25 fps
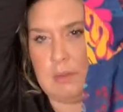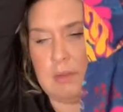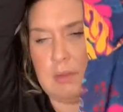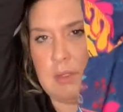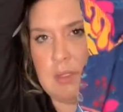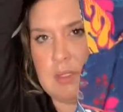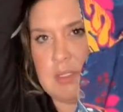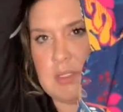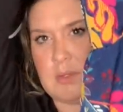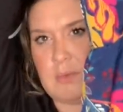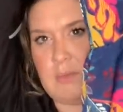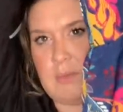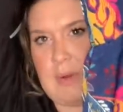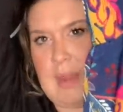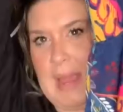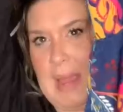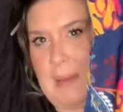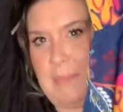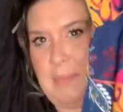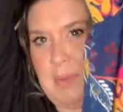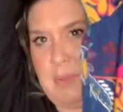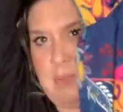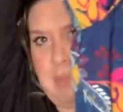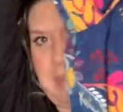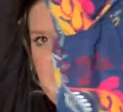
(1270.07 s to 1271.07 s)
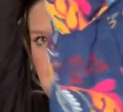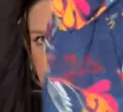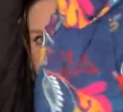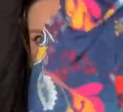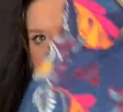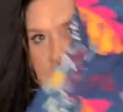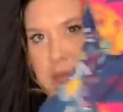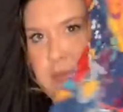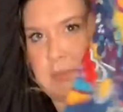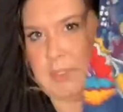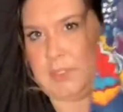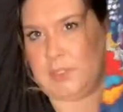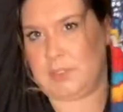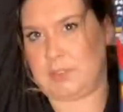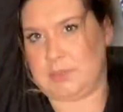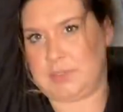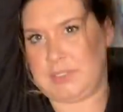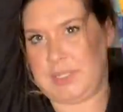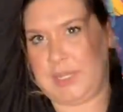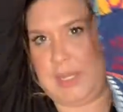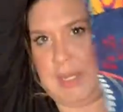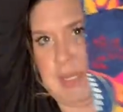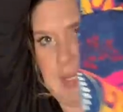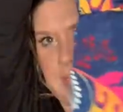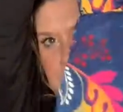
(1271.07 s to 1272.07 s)
It's a wrap peplum little
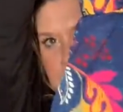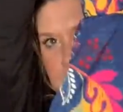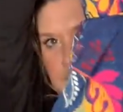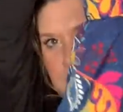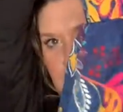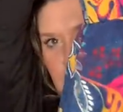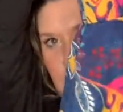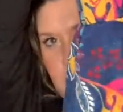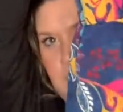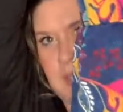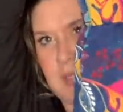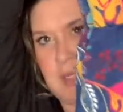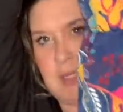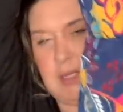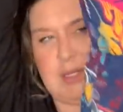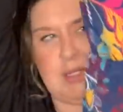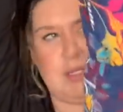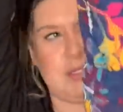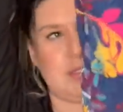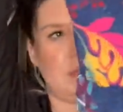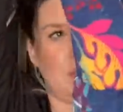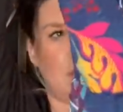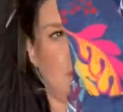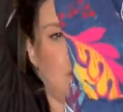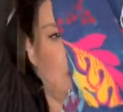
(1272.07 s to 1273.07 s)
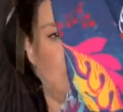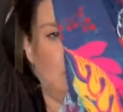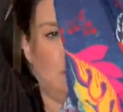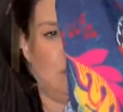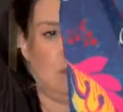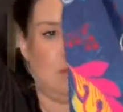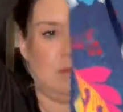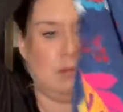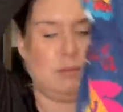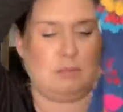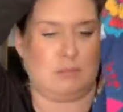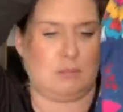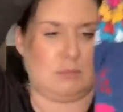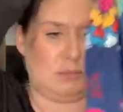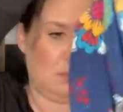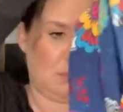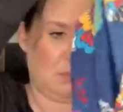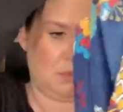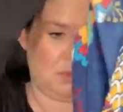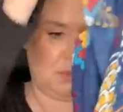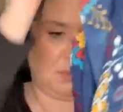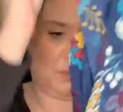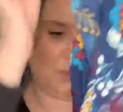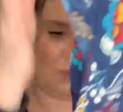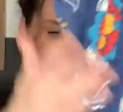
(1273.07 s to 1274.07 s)
tank. I mean, it's cute
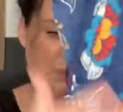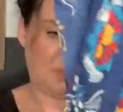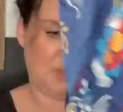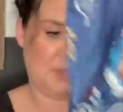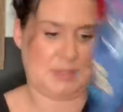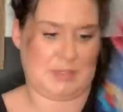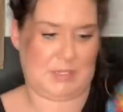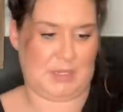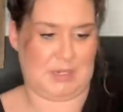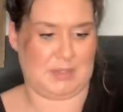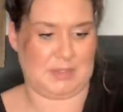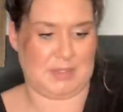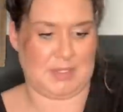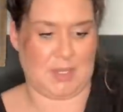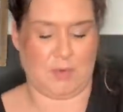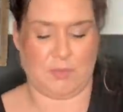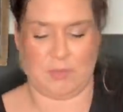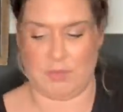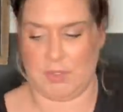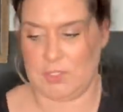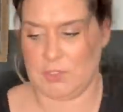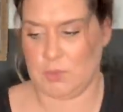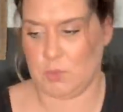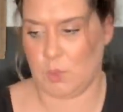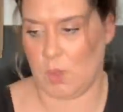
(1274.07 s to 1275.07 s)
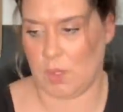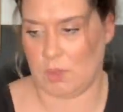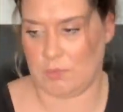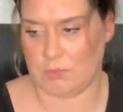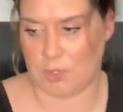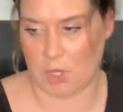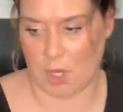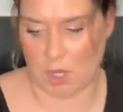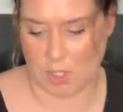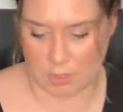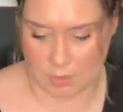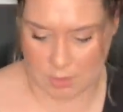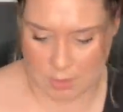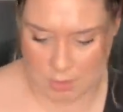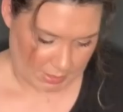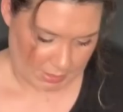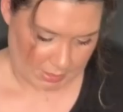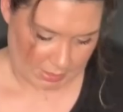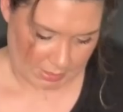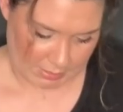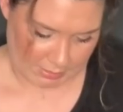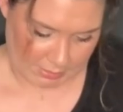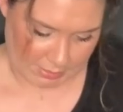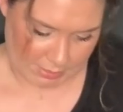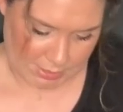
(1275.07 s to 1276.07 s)
it's gonna sell for like $12.
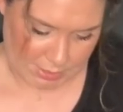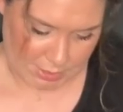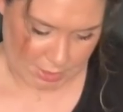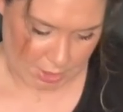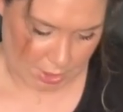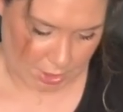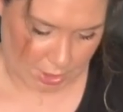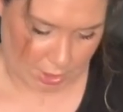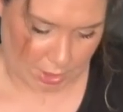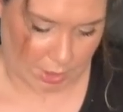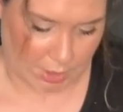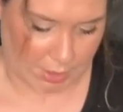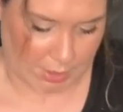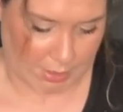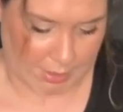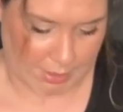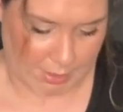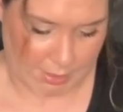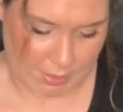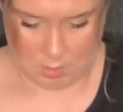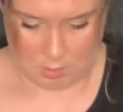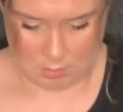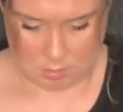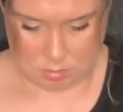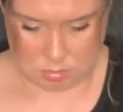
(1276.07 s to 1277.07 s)
Elie Tahari.